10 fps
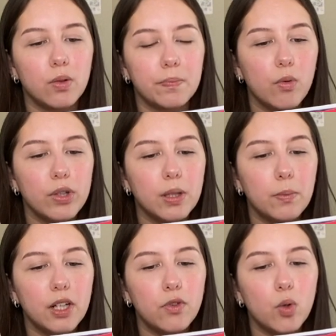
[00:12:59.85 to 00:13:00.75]
With the
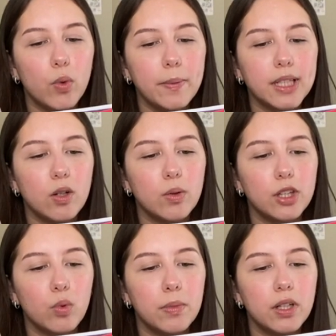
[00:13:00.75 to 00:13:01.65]
menfolk wiped out, the
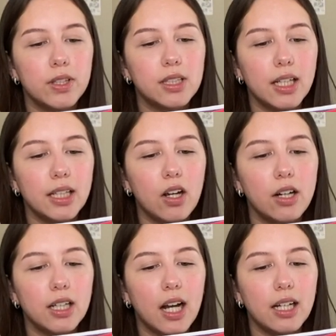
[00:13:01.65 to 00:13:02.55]
women of the tiny Arctic
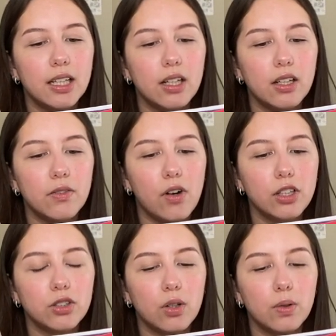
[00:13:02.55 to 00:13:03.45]
island of
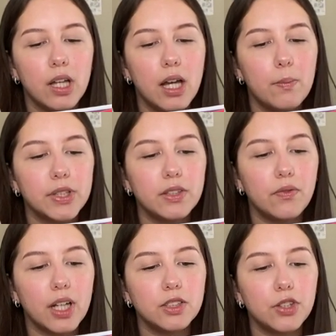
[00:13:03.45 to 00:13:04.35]
Vardo must
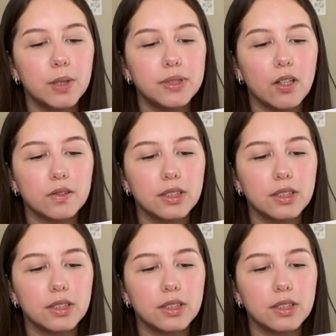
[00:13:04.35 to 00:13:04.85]
fend for themselves.